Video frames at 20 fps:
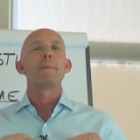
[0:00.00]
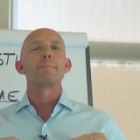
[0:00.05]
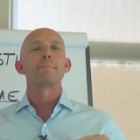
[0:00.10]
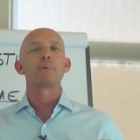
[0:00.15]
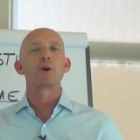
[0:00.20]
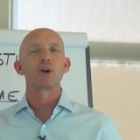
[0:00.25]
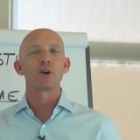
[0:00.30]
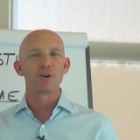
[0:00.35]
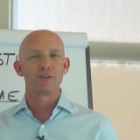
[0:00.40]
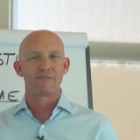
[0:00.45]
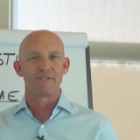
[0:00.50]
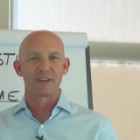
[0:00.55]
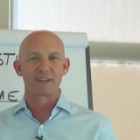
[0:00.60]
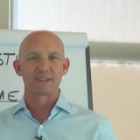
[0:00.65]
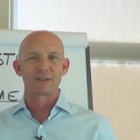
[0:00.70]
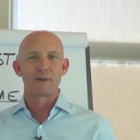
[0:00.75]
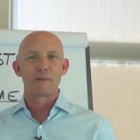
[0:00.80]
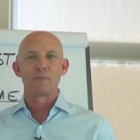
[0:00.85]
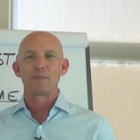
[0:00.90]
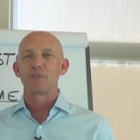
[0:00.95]

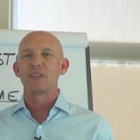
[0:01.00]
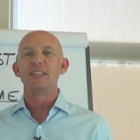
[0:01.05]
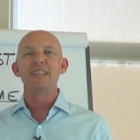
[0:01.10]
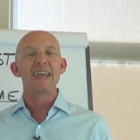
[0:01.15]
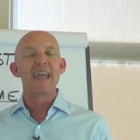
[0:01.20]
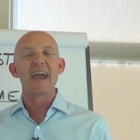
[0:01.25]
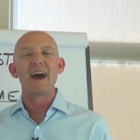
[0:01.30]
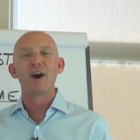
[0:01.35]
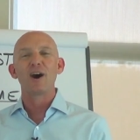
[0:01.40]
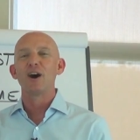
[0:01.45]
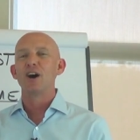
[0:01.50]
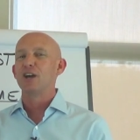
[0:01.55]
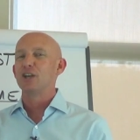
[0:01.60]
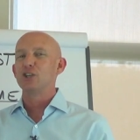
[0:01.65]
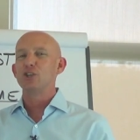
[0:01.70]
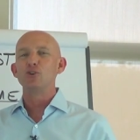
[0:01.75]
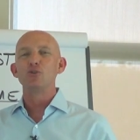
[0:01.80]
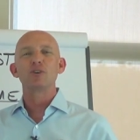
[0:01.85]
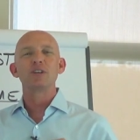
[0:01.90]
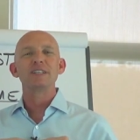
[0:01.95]
Perfect. Now
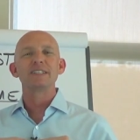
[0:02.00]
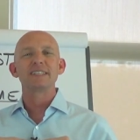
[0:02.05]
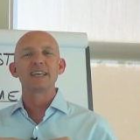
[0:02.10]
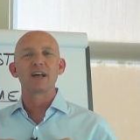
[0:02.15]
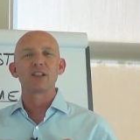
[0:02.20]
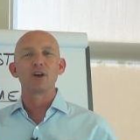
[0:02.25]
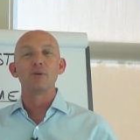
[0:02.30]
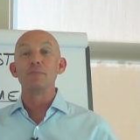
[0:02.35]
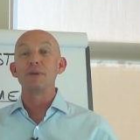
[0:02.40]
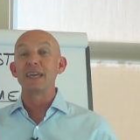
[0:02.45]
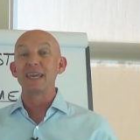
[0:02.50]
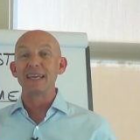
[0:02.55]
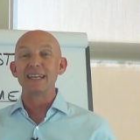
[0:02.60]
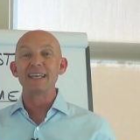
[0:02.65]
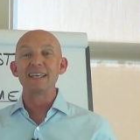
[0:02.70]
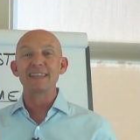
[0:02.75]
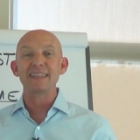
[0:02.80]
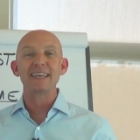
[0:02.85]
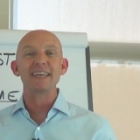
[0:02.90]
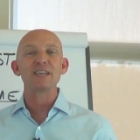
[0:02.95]
you can tell them
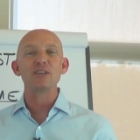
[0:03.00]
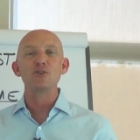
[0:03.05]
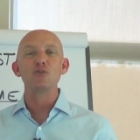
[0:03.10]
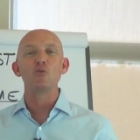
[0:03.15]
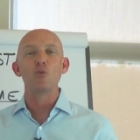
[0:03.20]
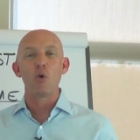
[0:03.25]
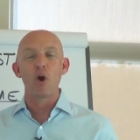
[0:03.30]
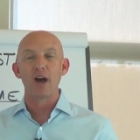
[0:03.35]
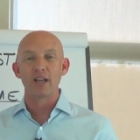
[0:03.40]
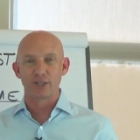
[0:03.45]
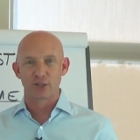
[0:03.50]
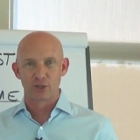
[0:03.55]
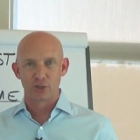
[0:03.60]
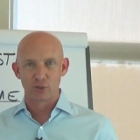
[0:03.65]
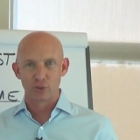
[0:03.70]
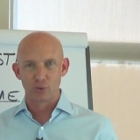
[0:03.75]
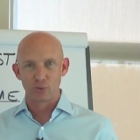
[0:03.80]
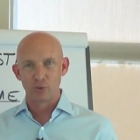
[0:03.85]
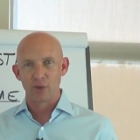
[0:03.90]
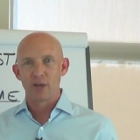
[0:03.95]
anything you want
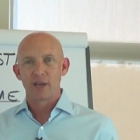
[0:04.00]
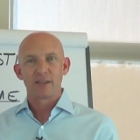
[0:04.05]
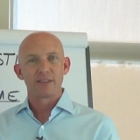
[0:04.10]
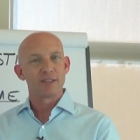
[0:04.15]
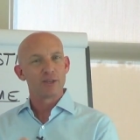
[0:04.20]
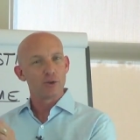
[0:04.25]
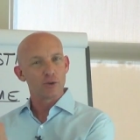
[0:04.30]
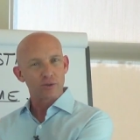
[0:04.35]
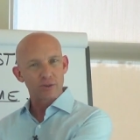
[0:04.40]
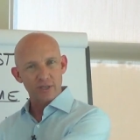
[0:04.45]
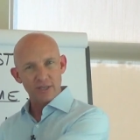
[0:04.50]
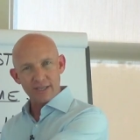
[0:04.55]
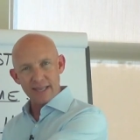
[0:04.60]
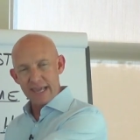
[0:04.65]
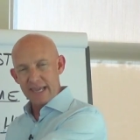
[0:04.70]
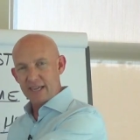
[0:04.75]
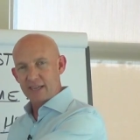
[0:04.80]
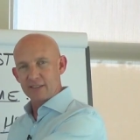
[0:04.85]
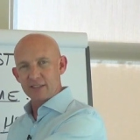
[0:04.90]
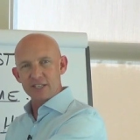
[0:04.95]
to.
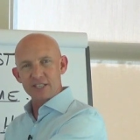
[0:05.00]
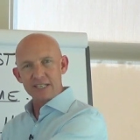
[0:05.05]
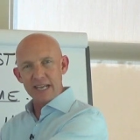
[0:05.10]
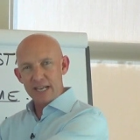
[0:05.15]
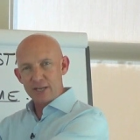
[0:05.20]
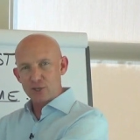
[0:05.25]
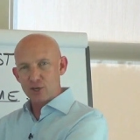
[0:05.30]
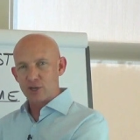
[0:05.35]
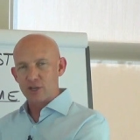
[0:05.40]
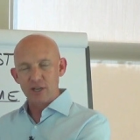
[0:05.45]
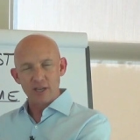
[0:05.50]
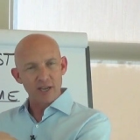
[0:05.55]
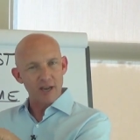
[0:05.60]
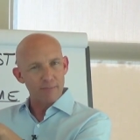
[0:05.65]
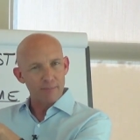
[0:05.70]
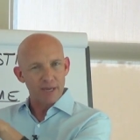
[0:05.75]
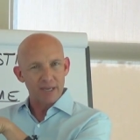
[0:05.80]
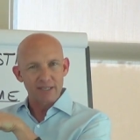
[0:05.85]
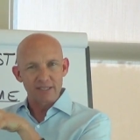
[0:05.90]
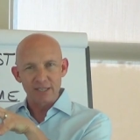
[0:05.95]
The stager can
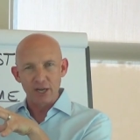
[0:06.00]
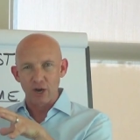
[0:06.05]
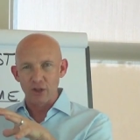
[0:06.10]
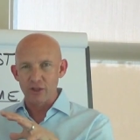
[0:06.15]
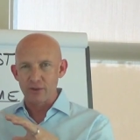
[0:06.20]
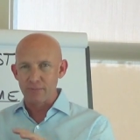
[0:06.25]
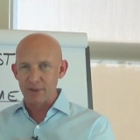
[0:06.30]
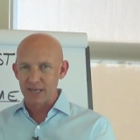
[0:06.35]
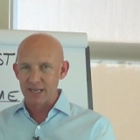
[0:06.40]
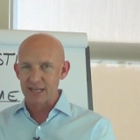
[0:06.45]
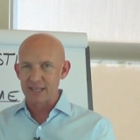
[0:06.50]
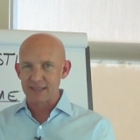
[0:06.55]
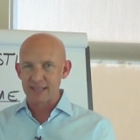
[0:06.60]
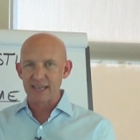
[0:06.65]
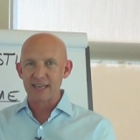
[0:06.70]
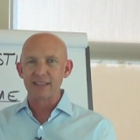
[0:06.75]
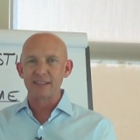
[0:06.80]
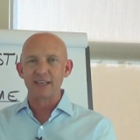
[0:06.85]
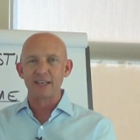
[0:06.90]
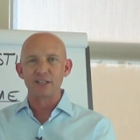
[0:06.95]
come in, tell them
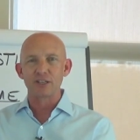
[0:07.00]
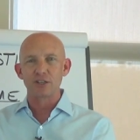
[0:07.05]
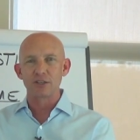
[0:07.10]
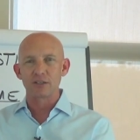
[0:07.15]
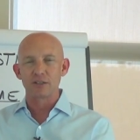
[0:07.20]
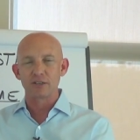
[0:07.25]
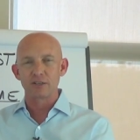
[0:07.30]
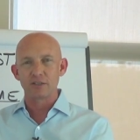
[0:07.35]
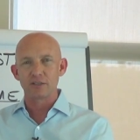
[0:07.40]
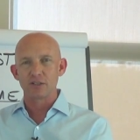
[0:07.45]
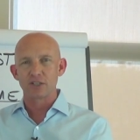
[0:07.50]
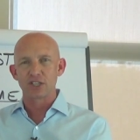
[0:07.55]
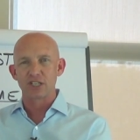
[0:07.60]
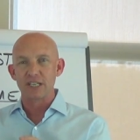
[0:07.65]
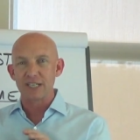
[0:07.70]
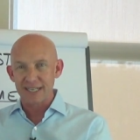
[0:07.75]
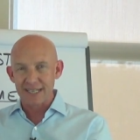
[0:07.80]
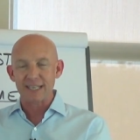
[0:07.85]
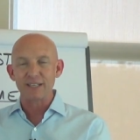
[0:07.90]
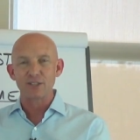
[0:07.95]
anything that
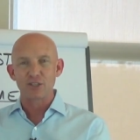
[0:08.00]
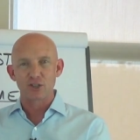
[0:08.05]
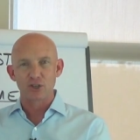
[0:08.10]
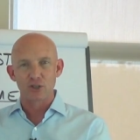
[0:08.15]
she needs